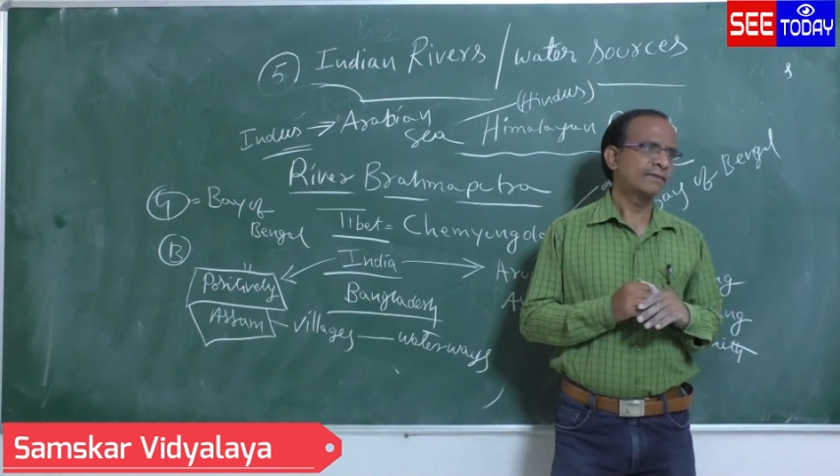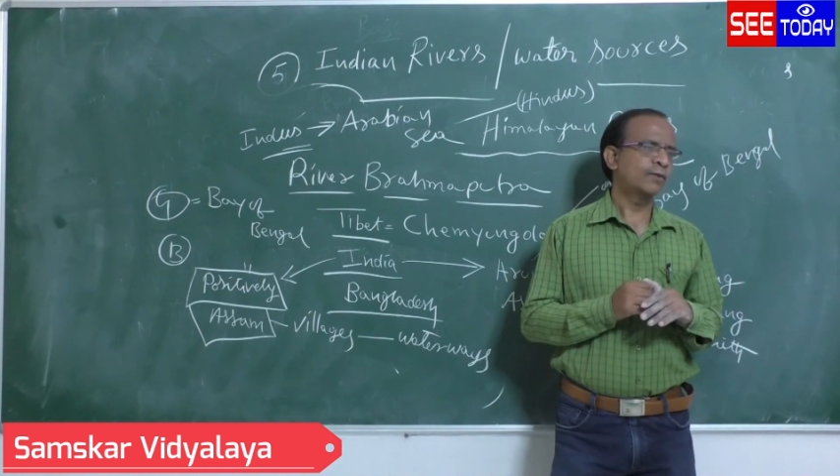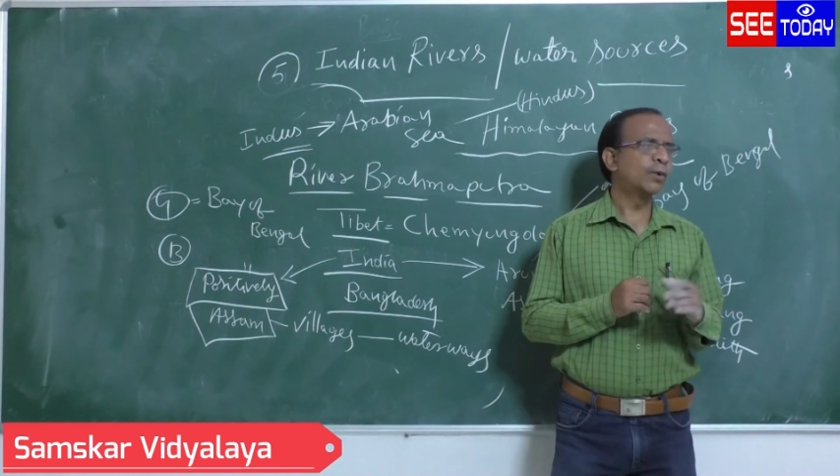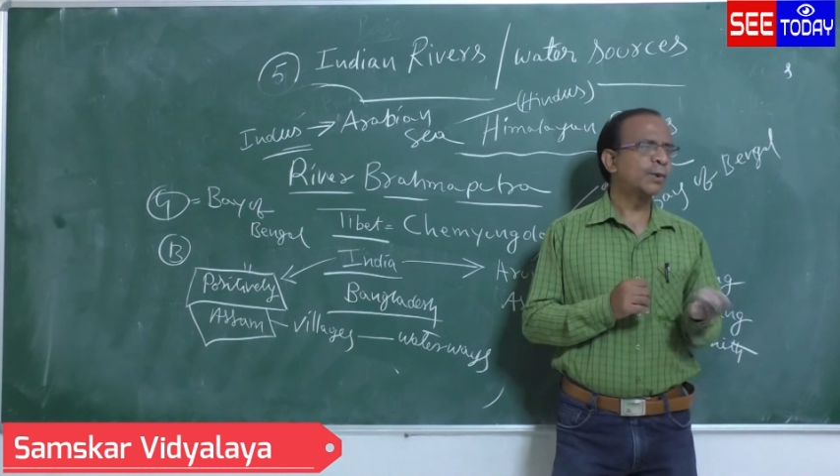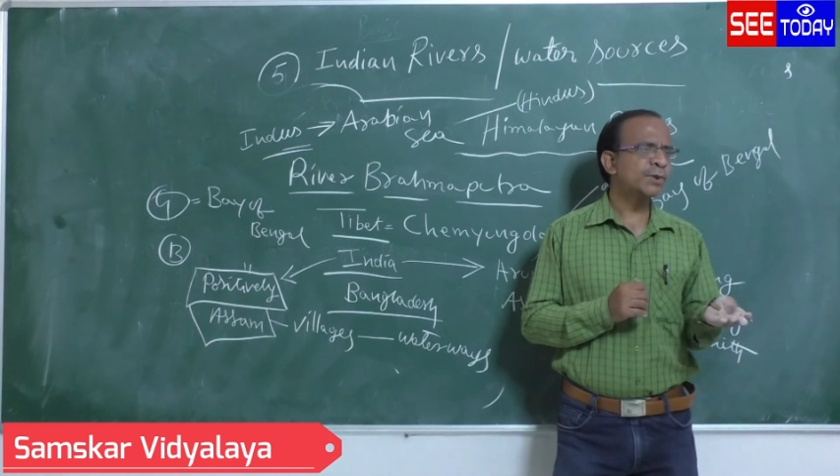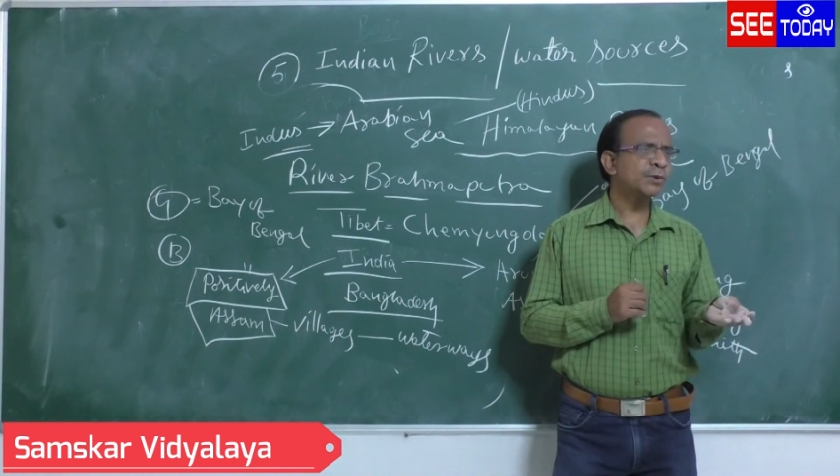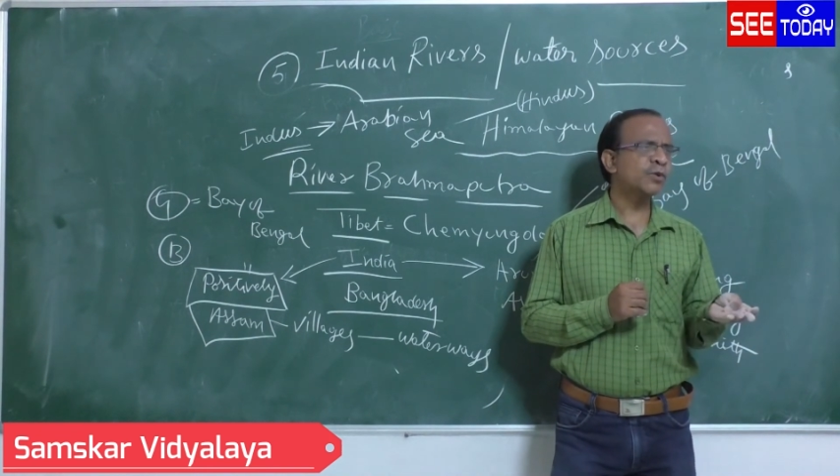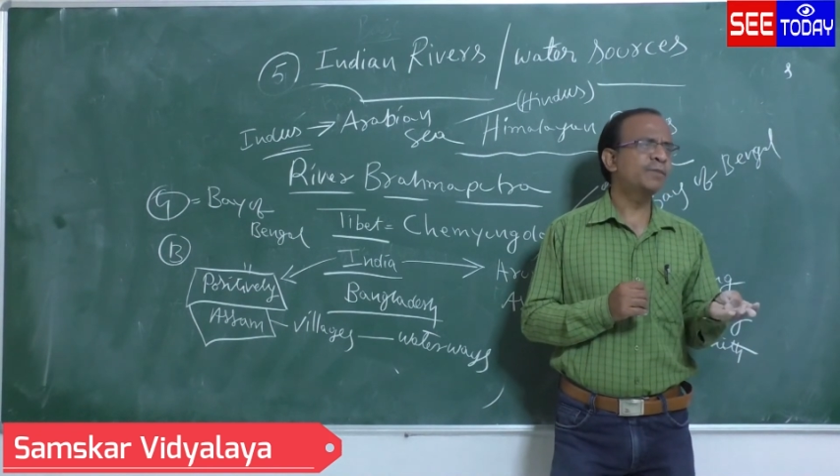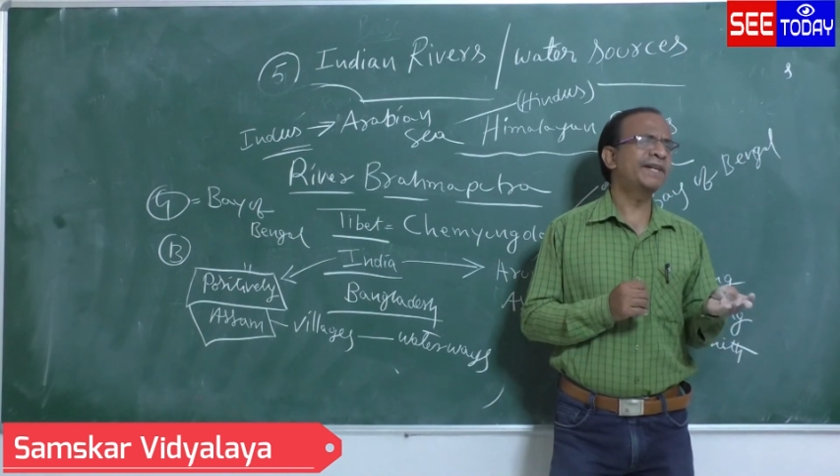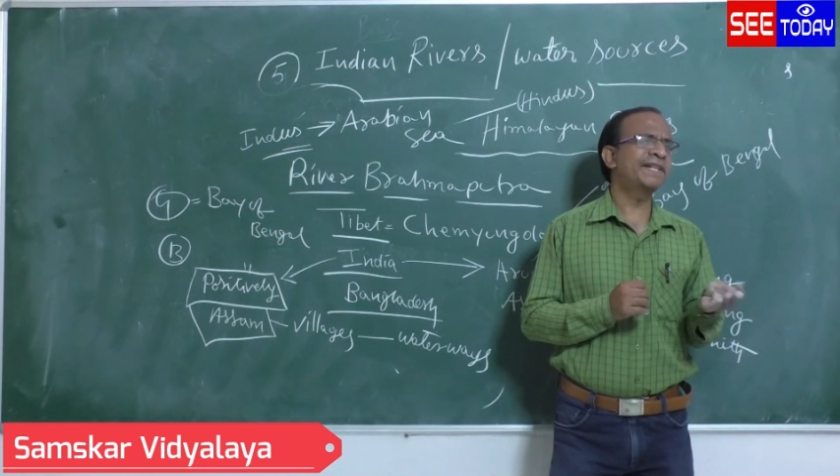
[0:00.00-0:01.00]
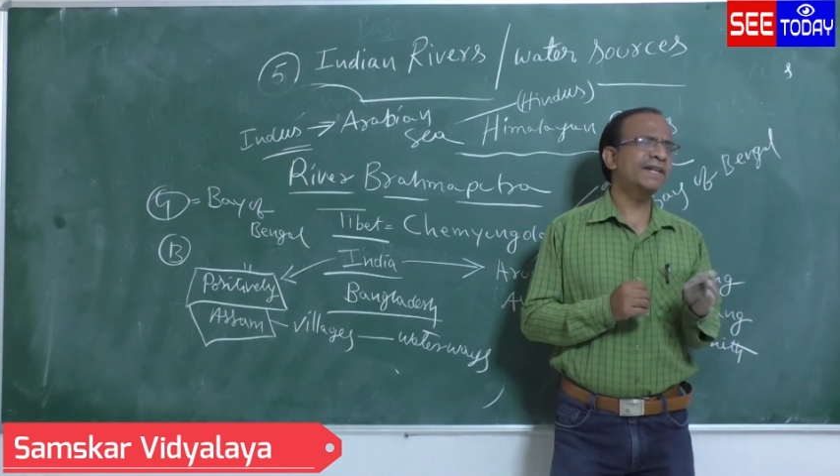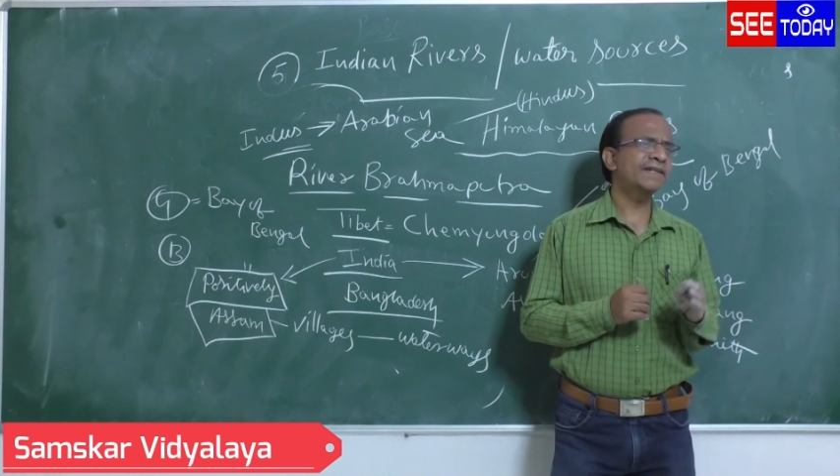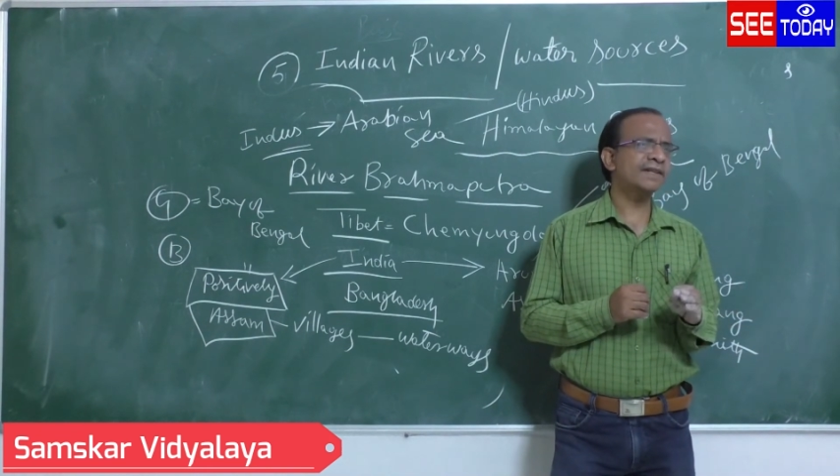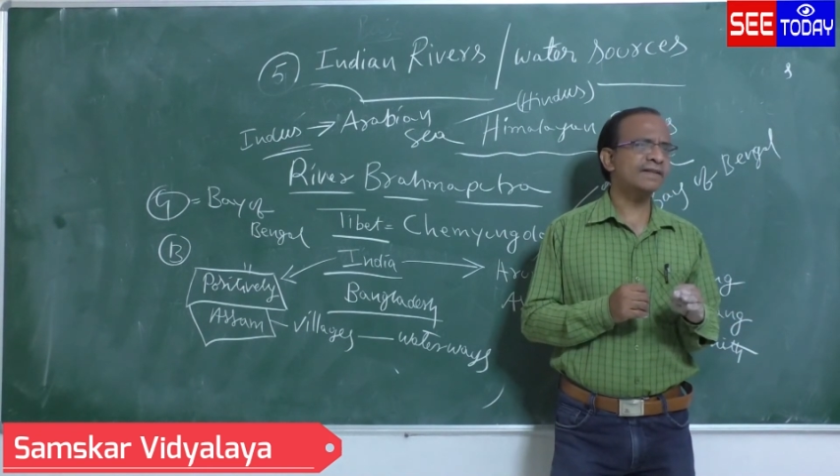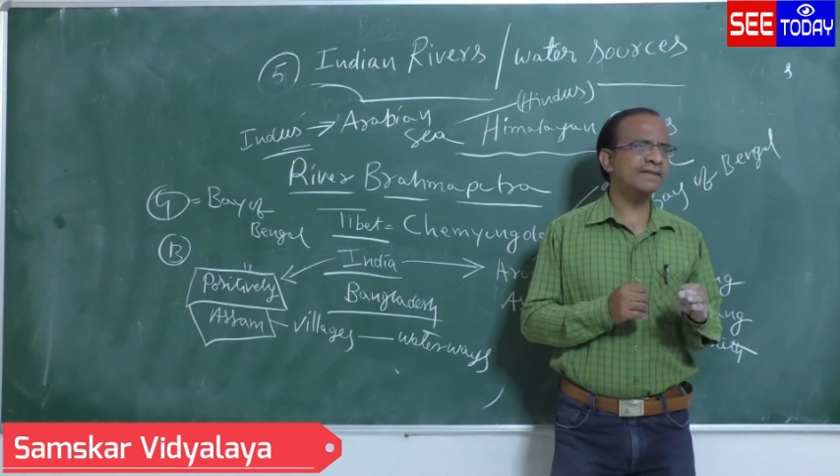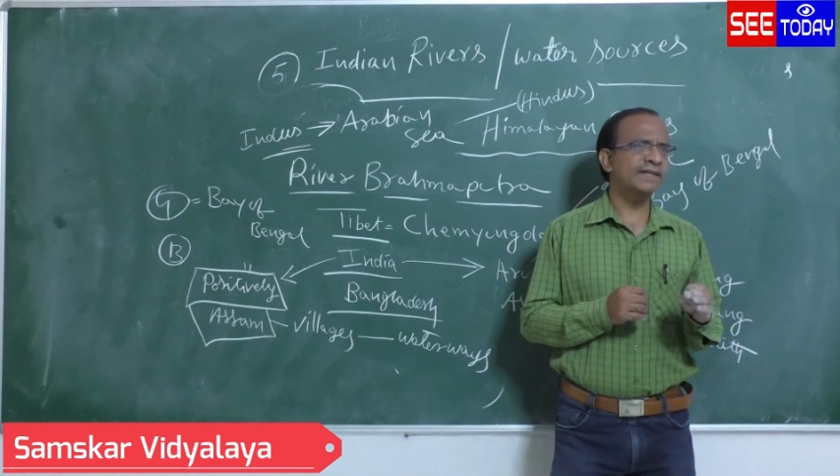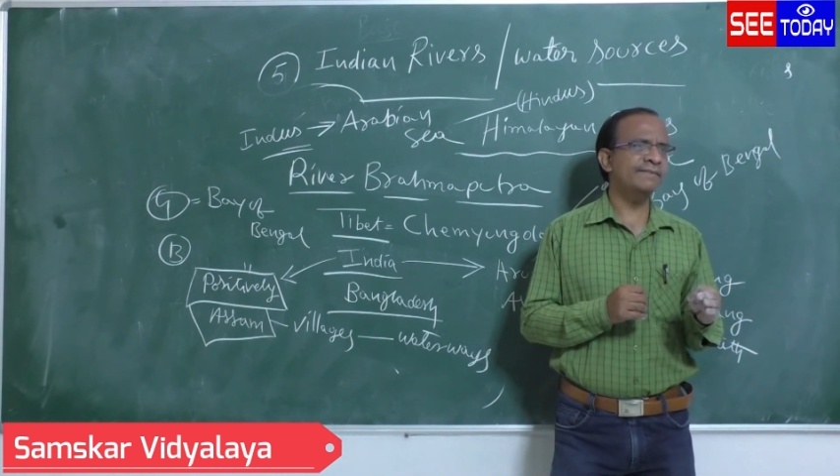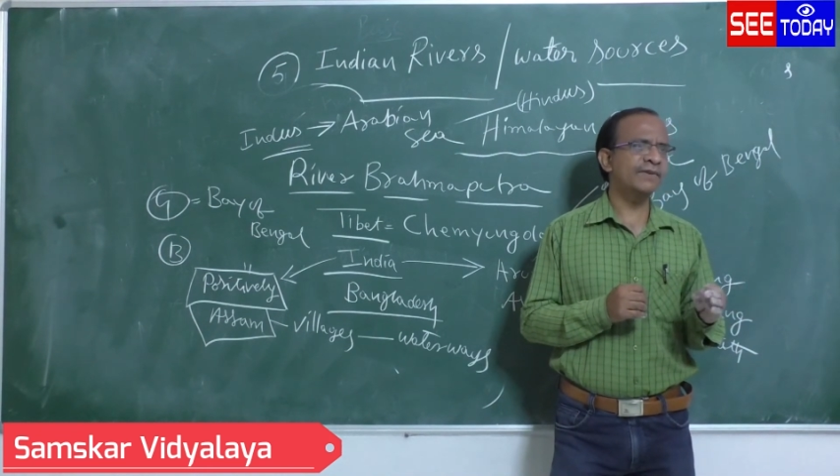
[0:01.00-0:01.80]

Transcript: Goods, materials also they